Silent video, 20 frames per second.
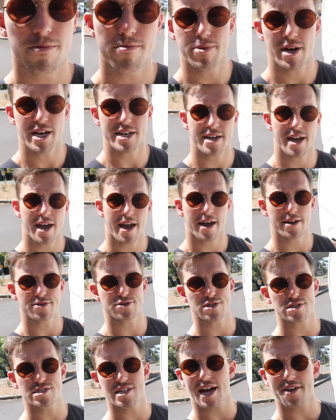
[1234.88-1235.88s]
But yeah,
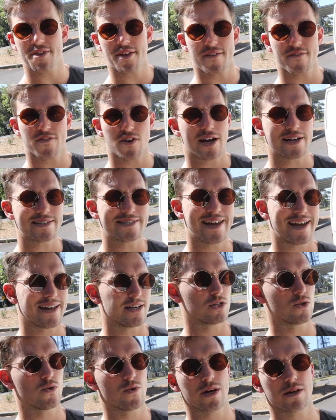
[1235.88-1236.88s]
just sat there for like
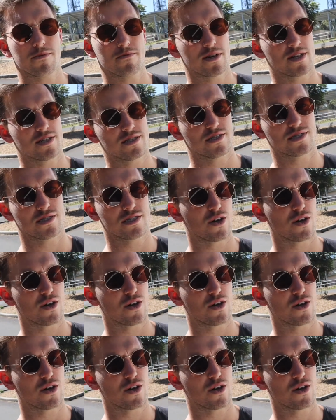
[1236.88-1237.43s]
10-20 minutes in